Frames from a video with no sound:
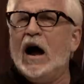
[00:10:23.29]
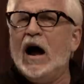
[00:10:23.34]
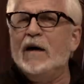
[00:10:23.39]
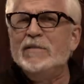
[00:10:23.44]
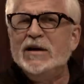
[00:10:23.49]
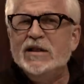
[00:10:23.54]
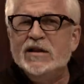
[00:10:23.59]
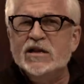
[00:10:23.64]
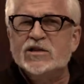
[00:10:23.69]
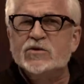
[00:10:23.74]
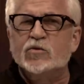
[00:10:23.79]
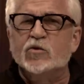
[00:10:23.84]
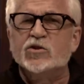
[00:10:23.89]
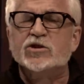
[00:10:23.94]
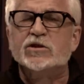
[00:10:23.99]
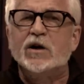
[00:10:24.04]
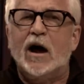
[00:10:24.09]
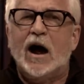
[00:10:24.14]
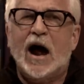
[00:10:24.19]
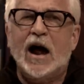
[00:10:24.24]
I mean, this
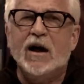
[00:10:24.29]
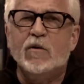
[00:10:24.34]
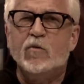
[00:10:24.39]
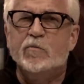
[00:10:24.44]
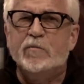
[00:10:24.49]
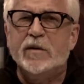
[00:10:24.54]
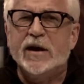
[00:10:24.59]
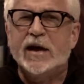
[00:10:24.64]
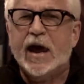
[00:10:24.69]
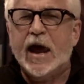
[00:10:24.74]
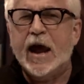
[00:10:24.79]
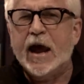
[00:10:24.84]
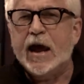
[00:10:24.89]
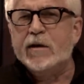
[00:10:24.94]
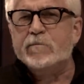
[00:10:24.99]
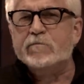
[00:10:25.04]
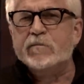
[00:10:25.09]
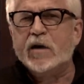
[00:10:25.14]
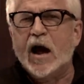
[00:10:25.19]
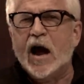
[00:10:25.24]
was, I
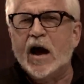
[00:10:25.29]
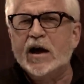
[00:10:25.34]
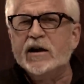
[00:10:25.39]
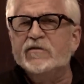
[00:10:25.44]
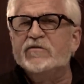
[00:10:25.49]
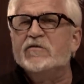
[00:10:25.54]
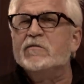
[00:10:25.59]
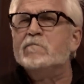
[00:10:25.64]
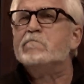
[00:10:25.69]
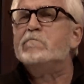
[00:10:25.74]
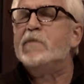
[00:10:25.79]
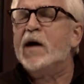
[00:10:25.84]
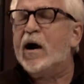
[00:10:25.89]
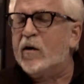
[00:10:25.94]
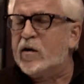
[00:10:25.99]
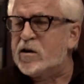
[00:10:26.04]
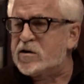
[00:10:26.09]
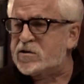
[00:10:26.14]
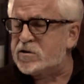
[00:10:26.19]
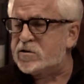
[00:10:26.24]
became kind of
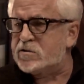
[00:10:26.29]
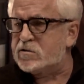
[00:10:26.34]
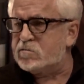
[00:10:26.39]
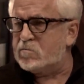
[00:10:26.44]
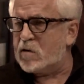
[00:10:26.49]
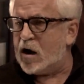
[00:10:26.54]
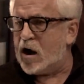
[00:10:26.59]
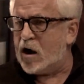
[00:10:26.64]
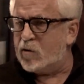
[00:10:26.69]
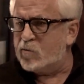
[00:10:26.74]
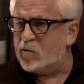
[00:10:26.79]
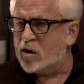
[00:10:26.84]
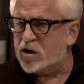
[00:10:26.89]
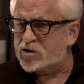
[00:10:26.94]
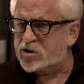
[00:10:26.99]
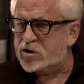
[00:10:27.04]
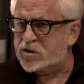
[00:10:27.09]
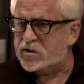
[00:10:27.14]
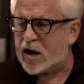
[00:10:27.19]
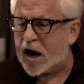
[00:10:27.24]
embarrassed how
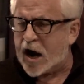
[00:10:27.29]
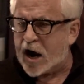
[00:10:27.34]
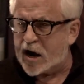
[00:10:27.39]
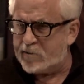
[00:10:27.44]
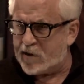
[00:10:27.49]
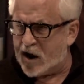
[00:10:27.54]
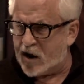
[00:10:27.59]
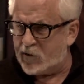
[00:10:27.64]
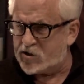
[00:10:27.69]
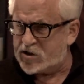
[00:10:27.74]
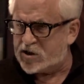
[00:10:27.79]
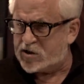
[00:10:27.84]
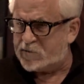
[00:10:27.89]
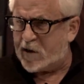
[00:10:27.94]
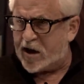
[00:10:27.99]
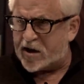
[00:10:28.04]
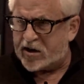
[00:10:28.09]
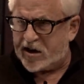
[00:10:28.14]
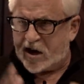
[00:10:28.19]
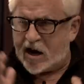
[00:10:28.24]
much time I was
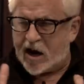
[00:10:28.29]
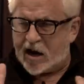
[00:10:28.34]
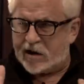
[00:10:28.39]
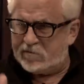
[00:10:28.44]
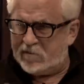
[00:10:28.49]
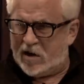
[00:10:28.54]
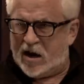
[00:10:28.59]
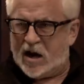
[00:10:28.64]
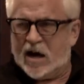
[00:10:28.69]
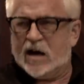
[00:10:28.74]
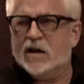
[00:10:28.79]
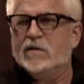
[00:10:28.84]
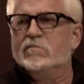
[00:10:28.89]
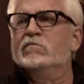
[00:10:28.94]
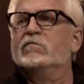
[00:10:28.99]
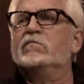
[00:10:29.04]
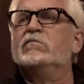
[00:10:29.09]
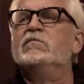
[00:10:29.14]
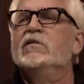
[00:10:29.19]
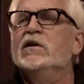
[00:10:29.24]
spending on,
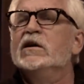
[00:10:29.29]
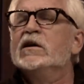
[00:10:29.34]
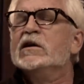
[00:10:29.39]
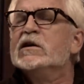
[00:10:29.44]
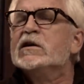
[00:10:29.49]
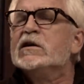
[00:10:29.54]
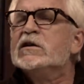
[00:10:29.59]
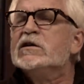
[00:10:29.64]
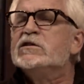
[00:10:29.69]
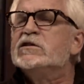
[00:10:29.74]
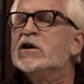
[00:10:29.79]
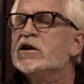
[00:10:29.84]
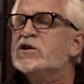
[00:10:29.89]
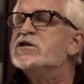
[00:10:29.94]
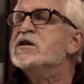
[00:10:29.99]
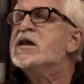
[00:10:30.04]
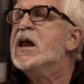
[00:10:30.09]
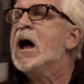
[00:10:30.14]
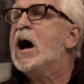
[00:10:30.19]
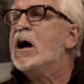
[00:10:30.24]
on
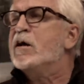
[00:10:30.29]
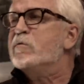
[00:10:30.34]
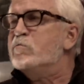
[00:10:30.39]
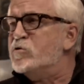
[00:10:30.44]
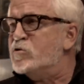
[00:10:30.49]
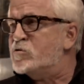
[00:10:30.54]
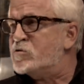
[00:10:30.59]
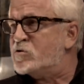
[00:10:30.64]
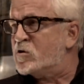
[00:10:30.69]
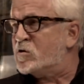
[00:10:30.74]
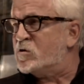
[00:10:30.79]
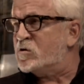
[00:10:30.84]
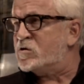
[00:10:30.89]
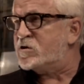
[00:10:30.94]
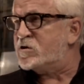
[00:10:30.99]
such non musical